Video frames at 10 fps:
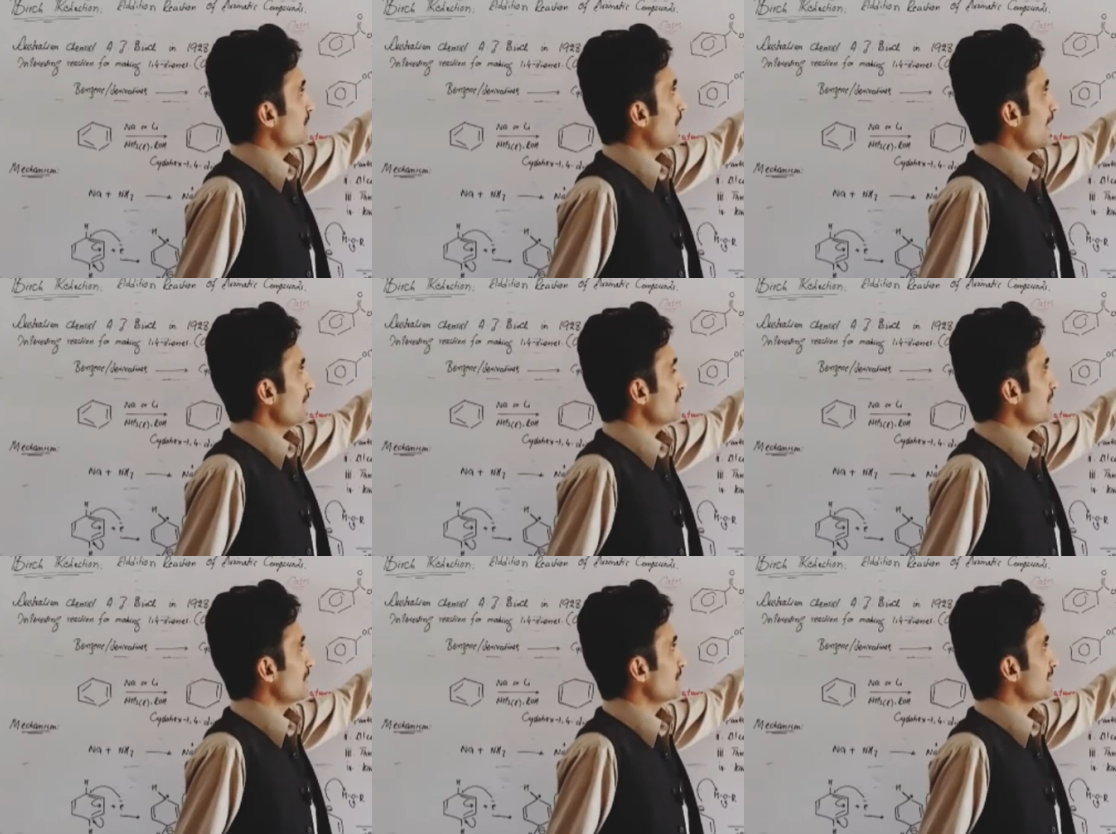5
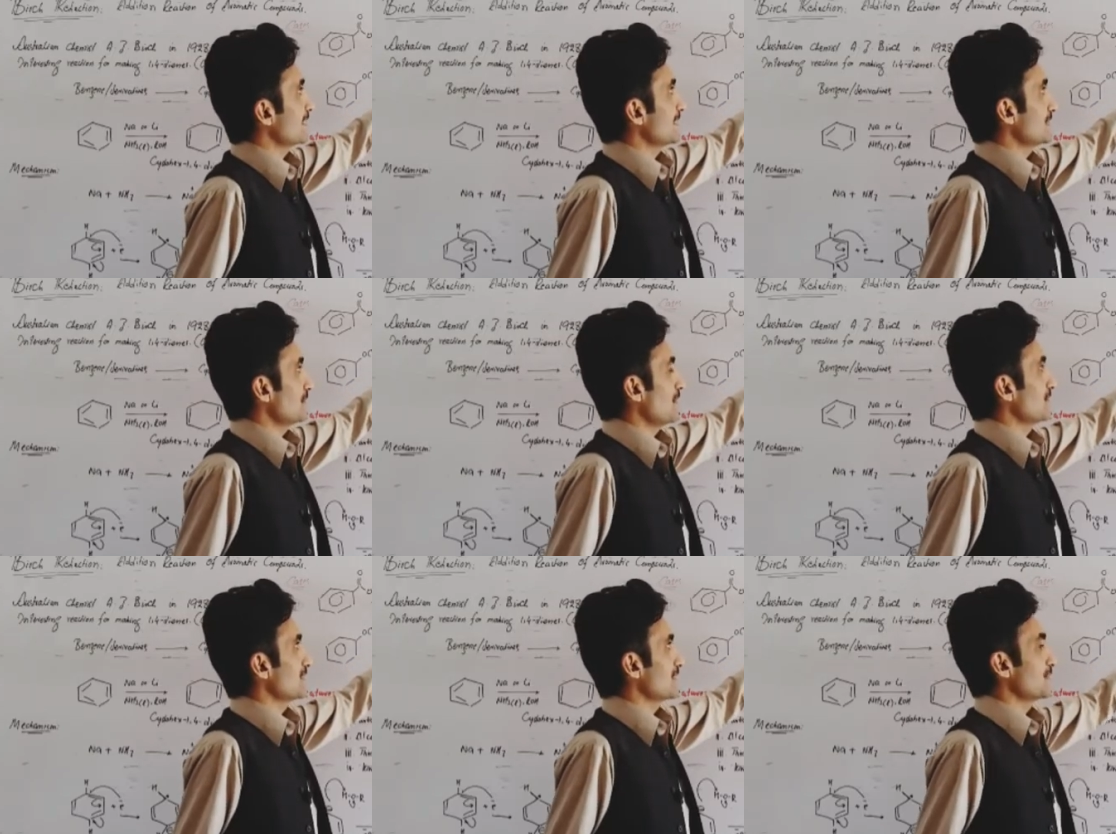carbon atom
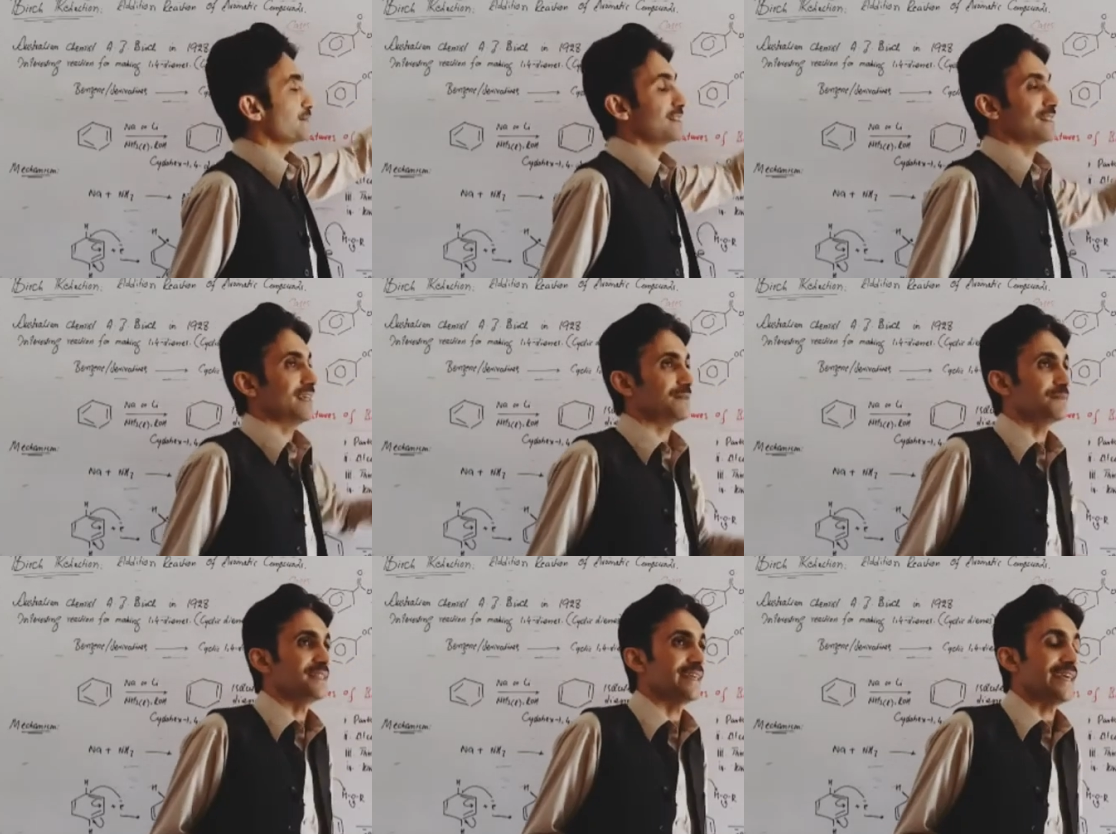of the ring, will not
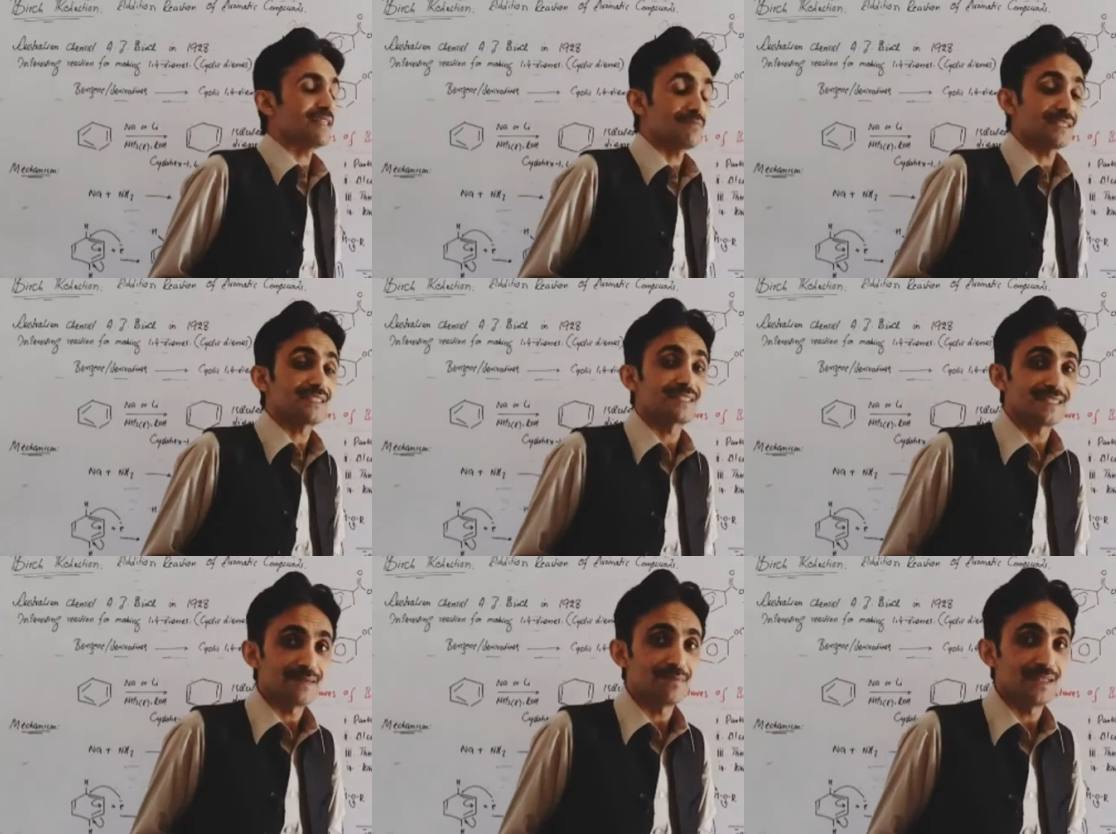be as much
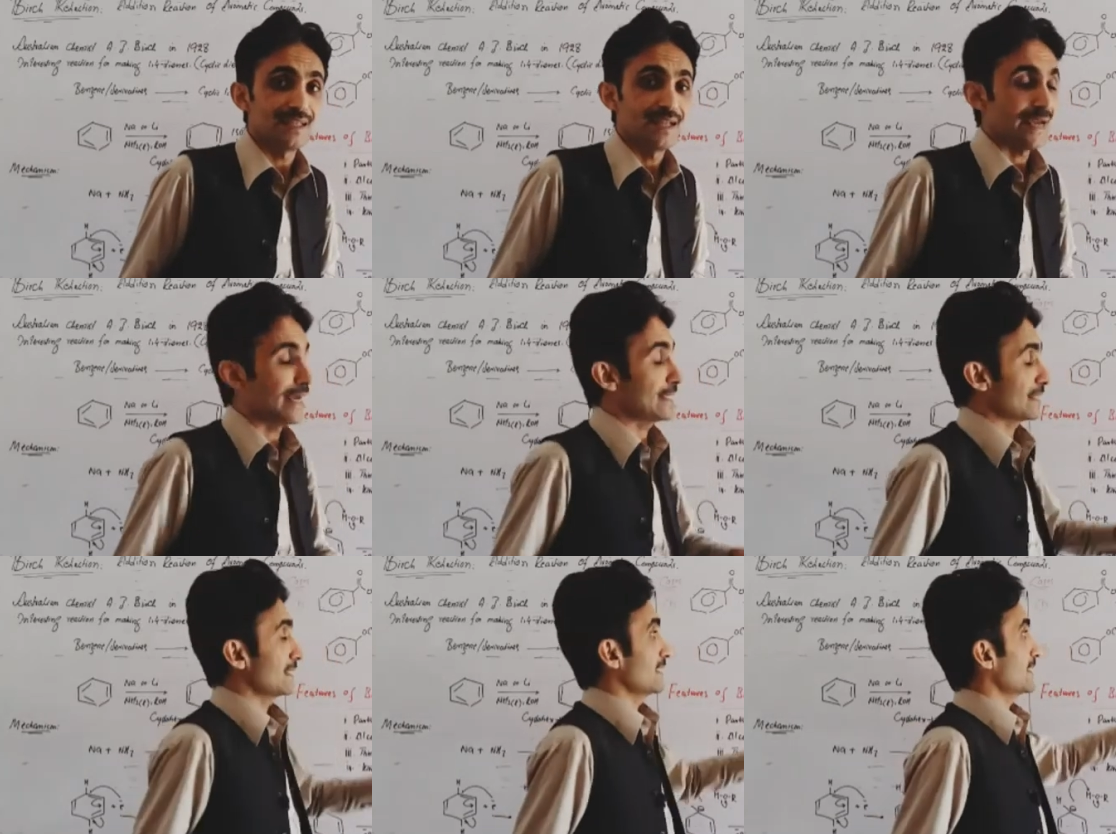stable as
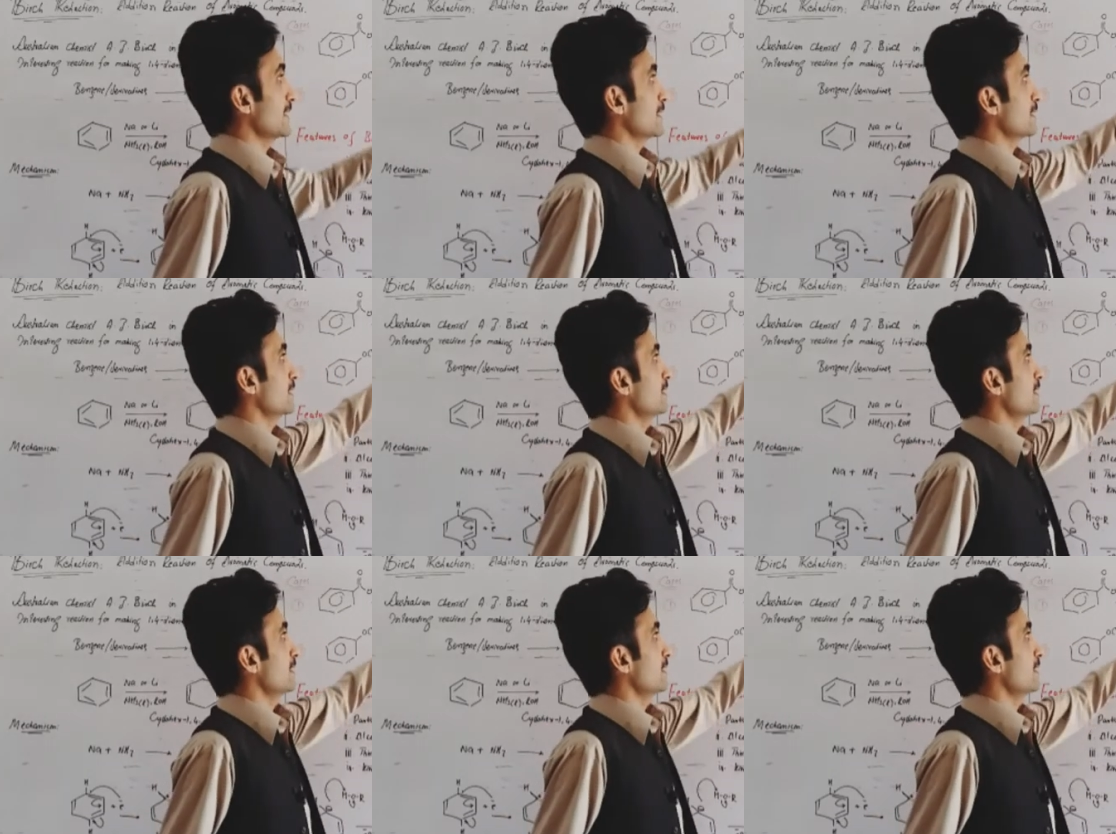in the case